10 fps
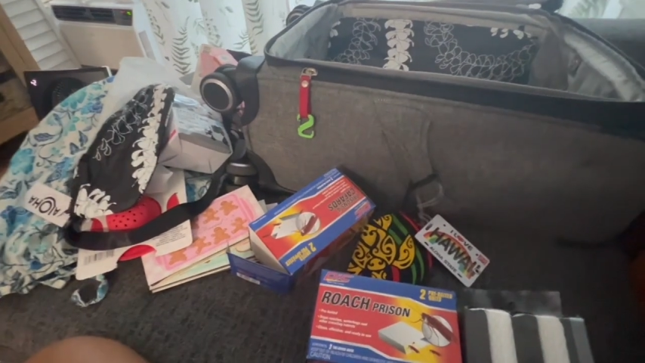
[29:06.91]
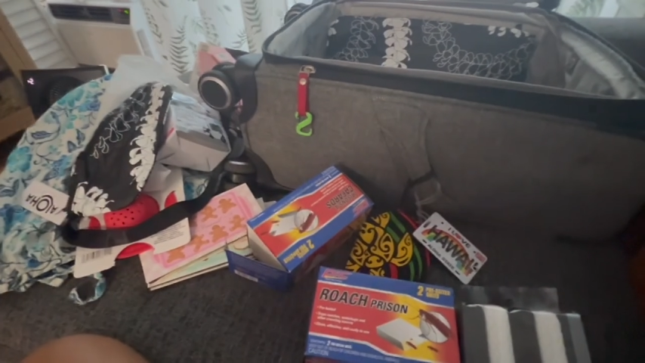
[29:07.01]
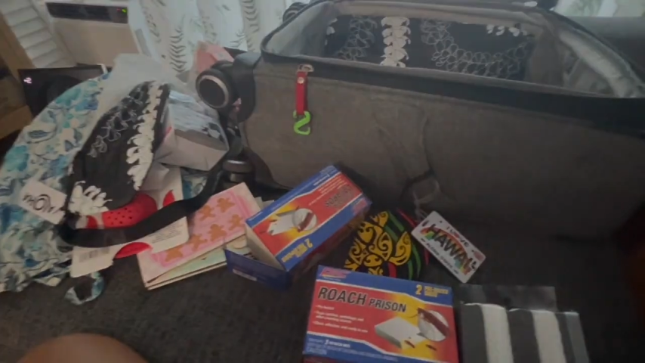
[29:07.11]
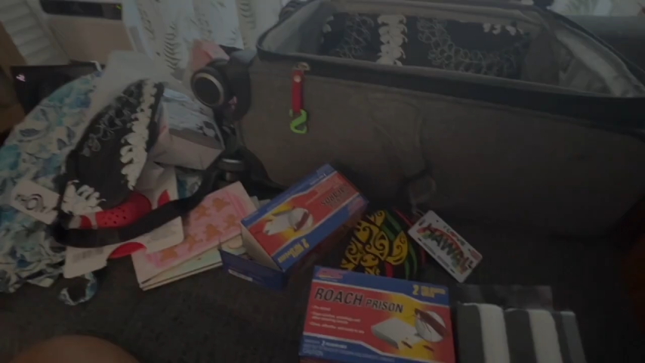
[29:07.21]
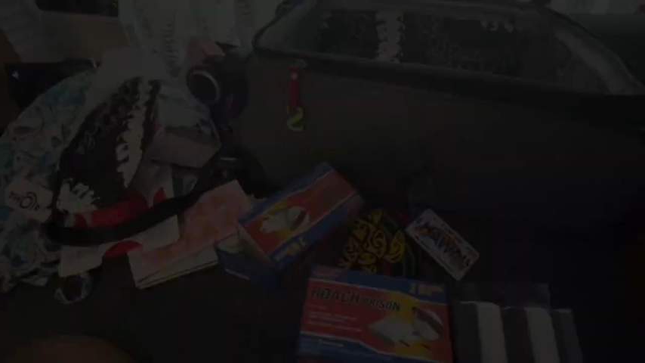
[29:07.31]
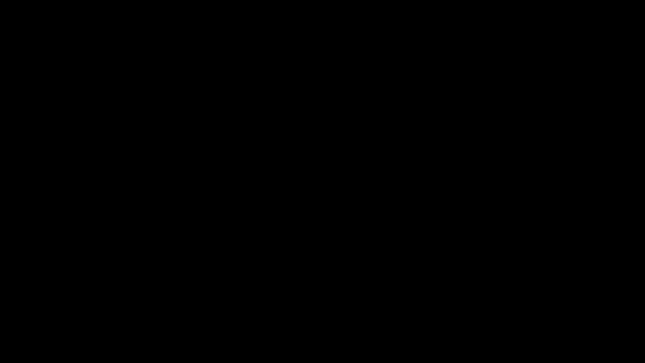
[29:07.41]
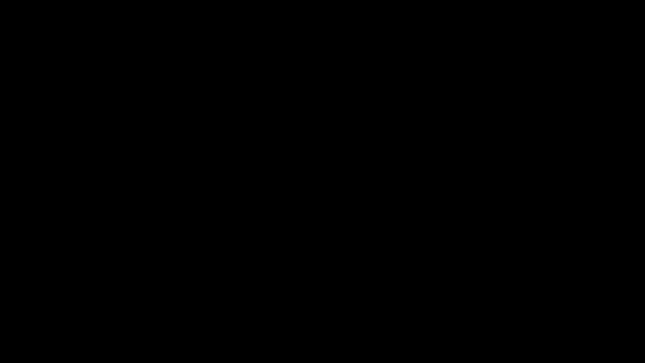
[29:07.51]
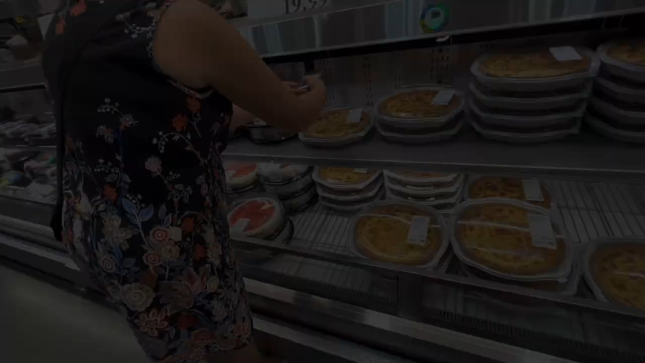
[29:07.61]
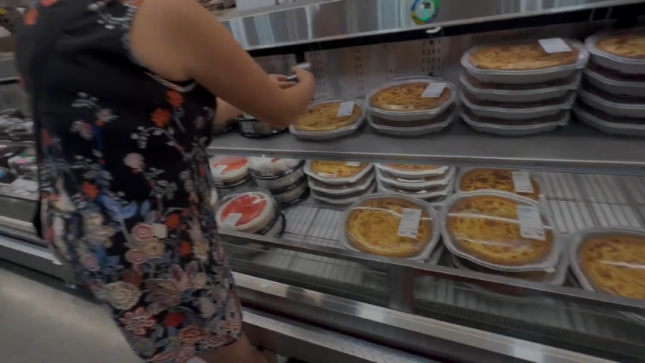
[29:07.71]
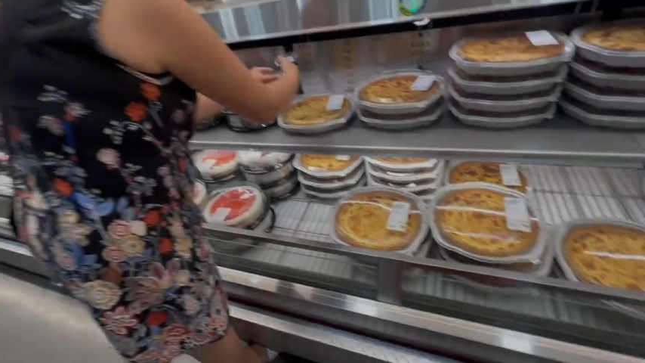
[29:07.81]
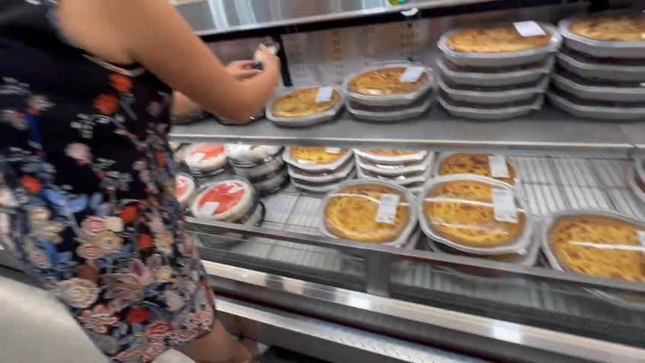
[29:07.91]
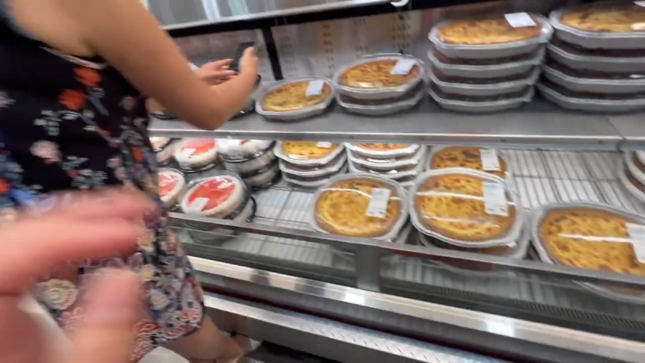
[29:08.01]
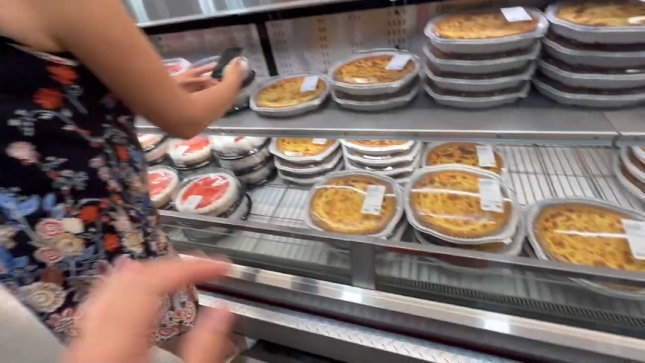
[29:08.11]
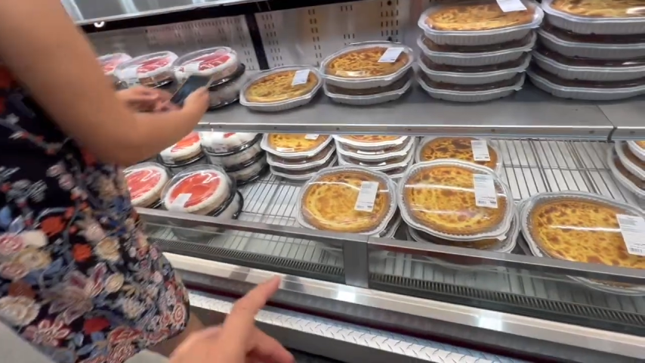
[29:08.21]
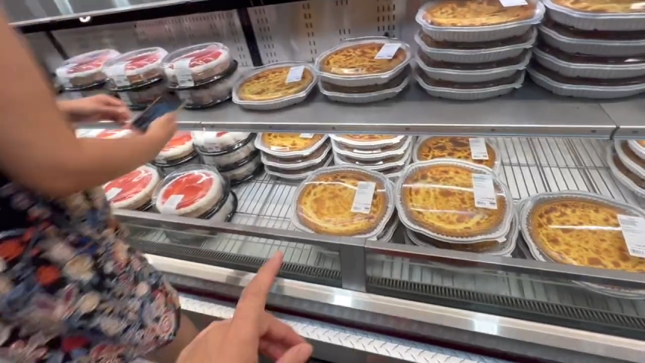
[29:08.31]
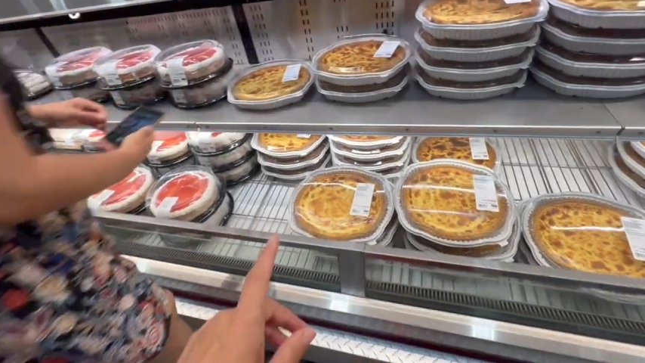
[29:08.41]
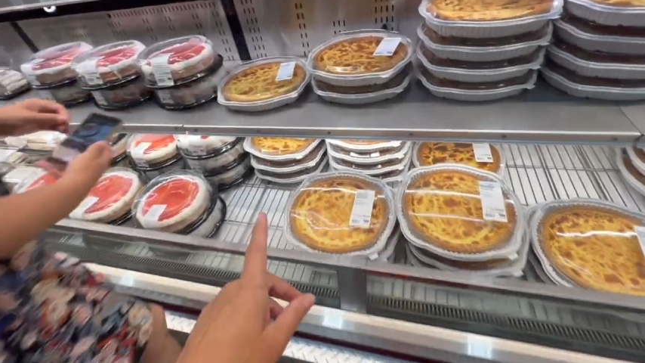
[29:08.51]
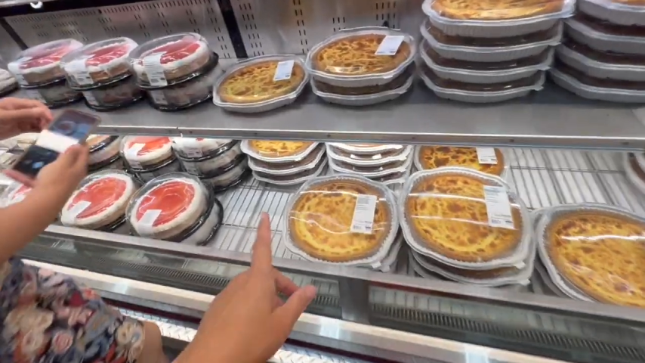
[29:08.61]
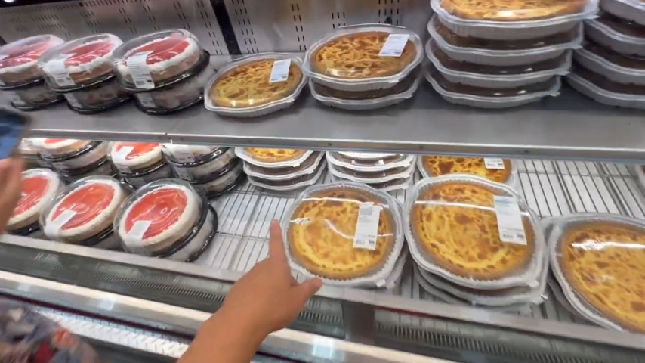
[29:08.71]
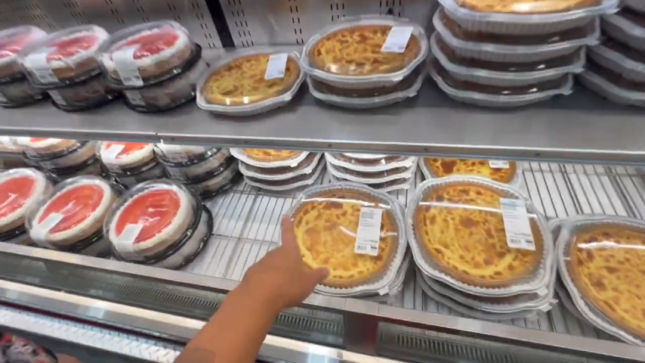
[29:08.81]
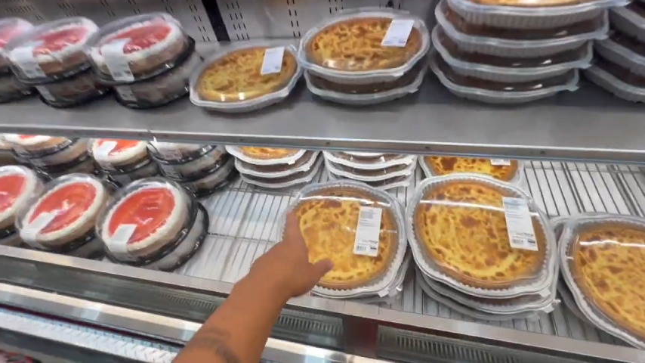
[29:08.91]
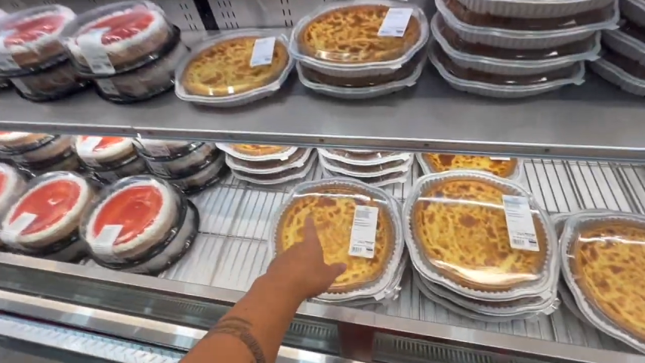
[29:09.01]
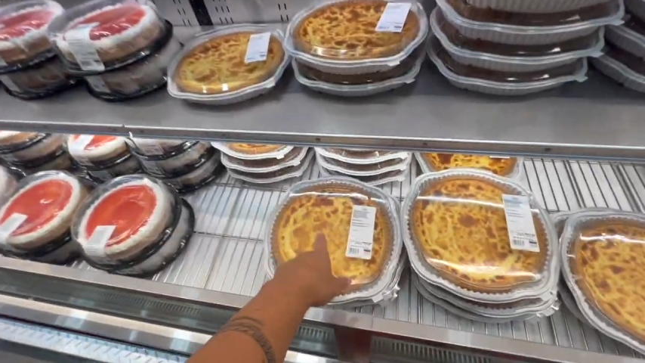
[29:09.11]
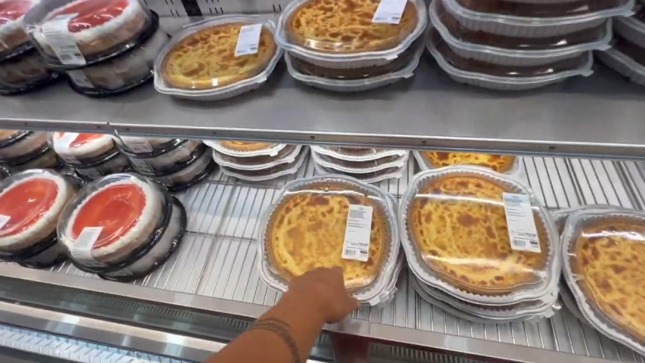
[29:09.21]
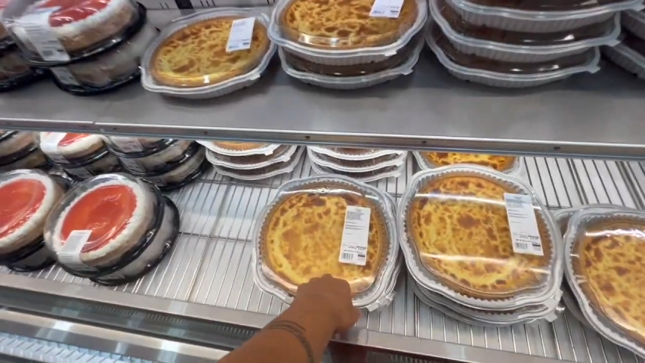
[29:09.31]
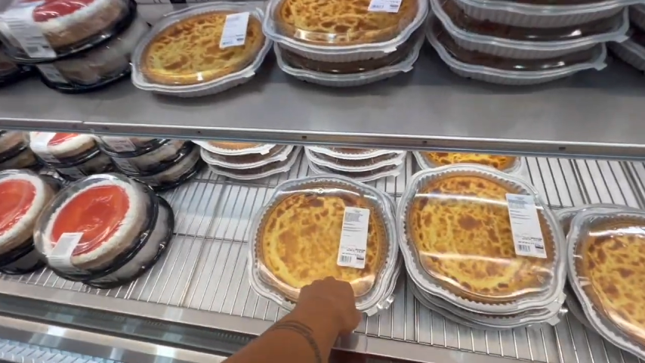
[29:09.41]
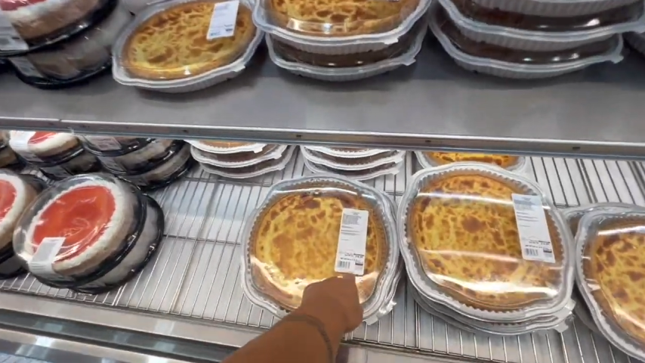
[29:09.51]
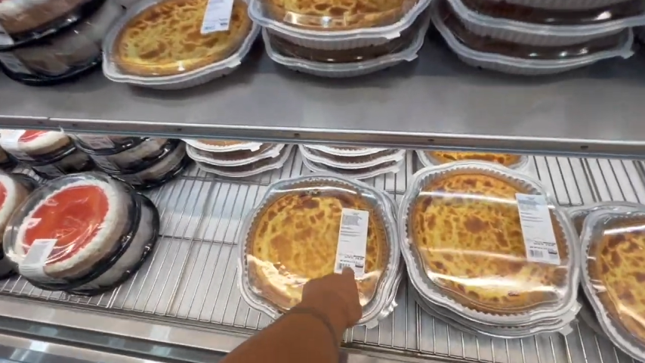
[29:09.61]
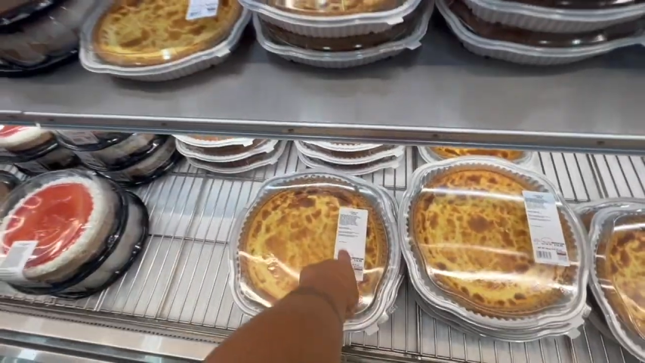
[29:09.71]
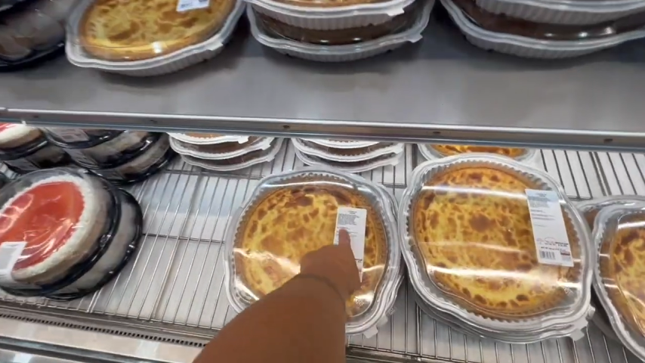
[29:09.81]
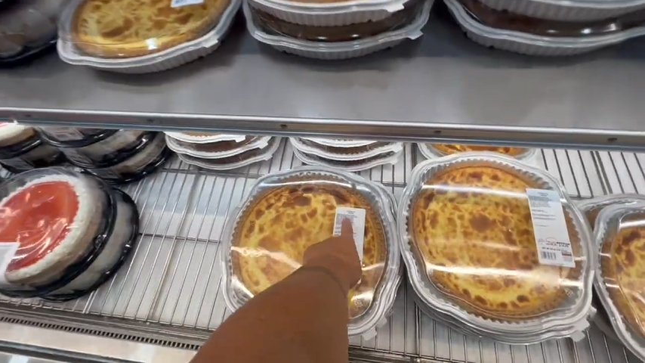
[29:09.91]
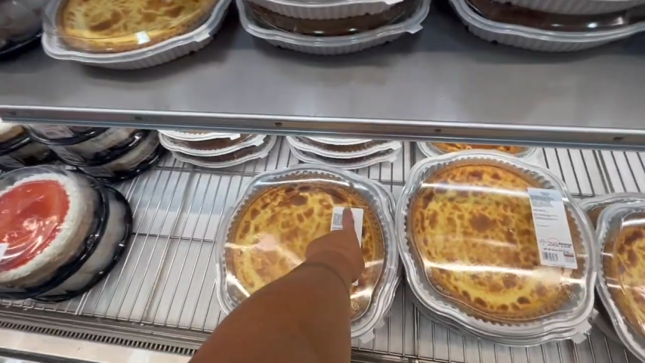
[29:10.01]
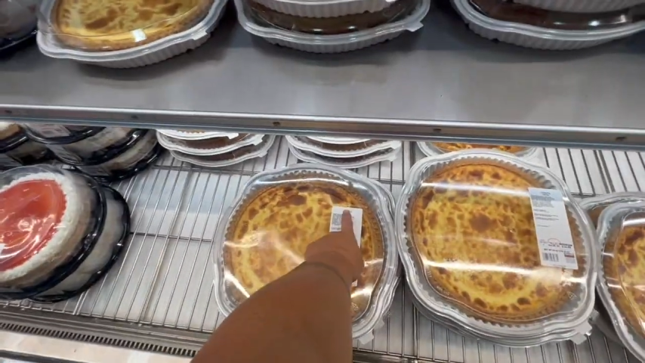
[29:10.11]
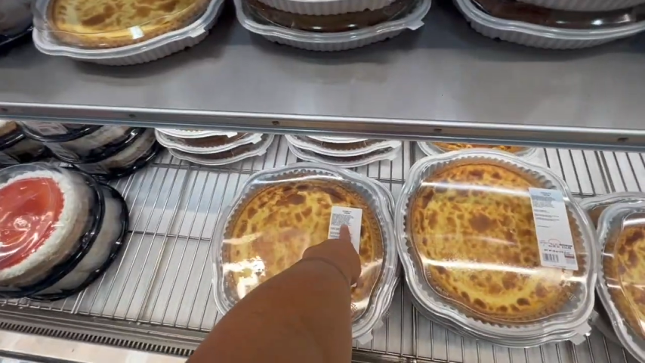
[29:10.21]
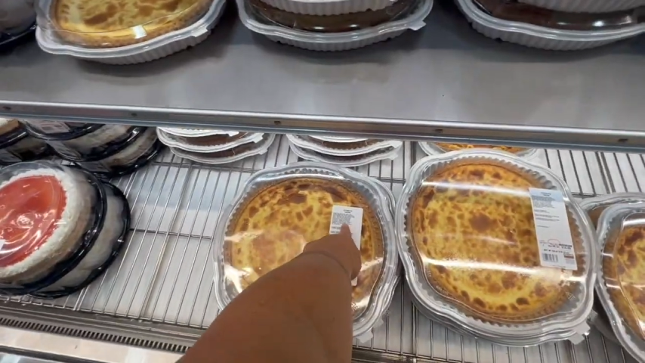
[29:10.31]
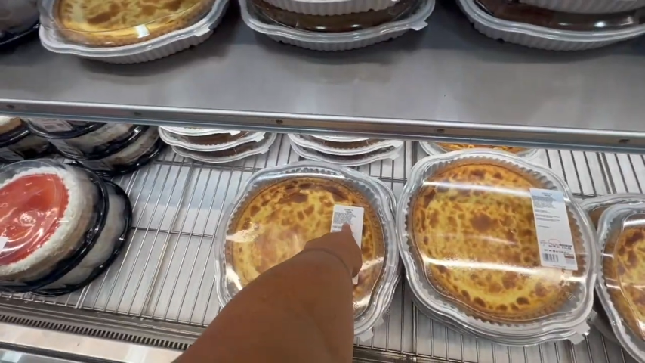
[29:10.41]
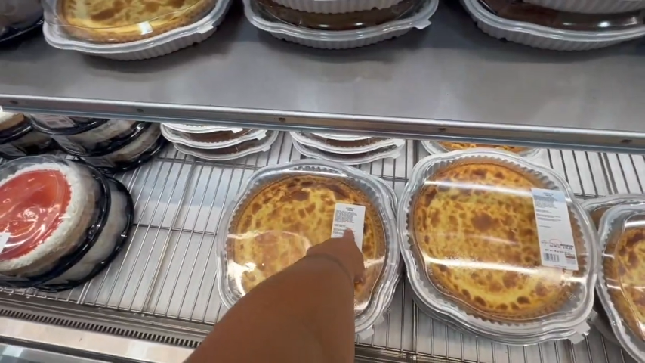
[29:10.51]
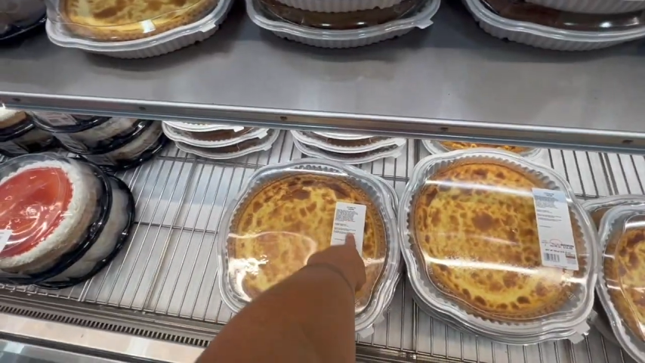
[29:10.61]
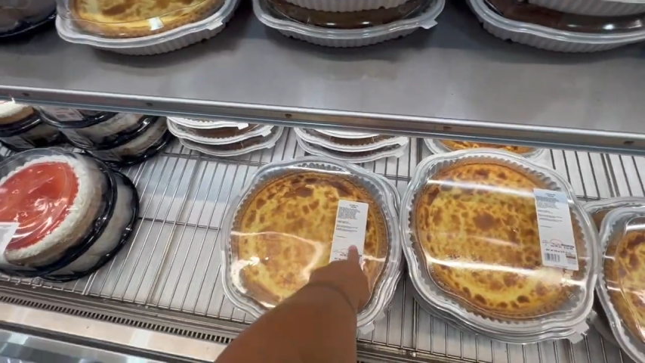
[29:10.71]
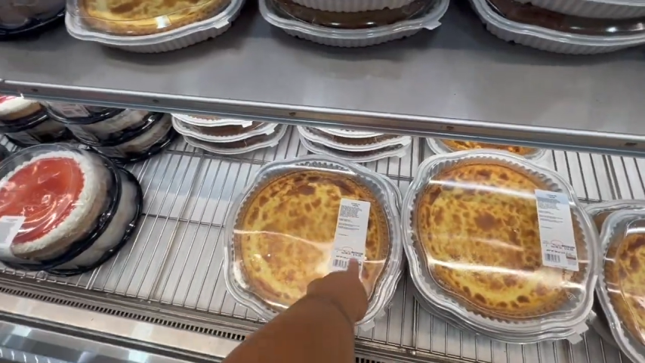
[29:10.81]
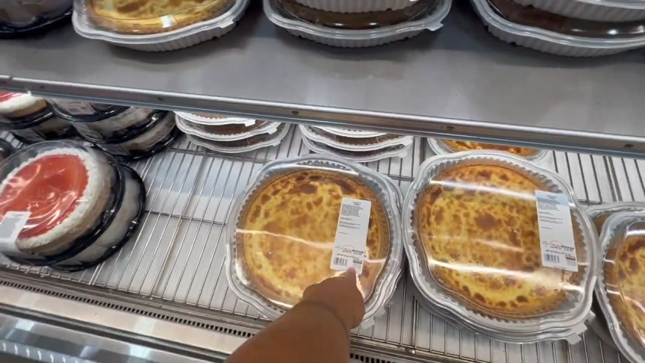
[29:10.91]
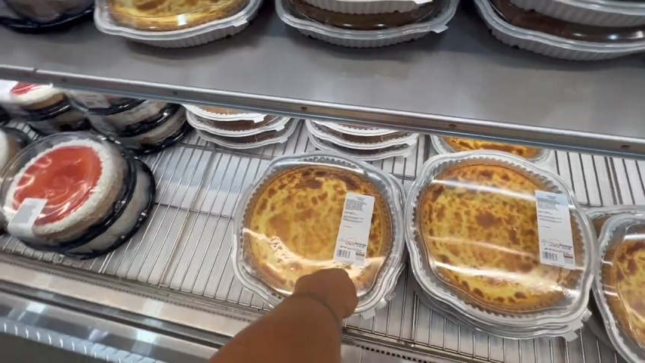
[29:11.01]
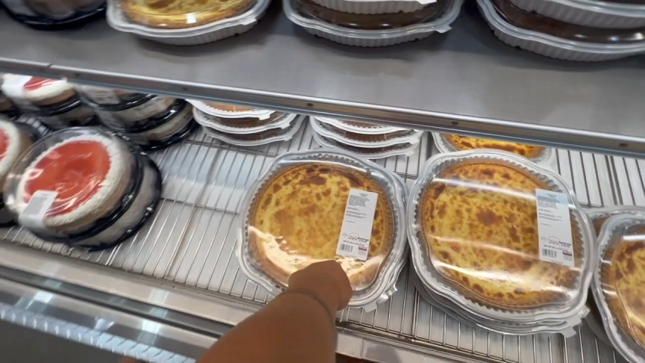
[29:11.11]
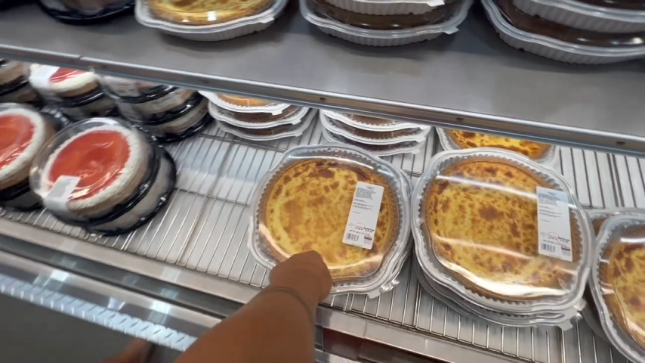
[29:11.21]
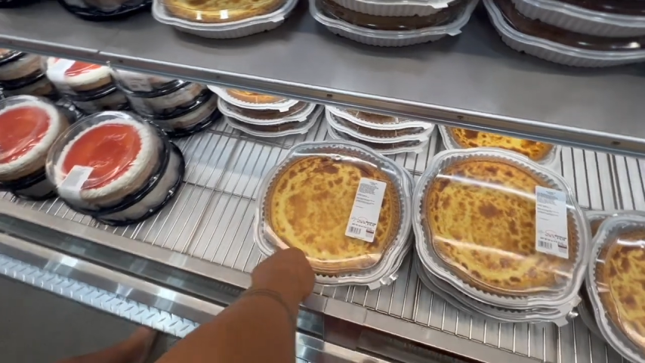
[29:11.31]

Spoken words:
Nobody's mouth can be seen.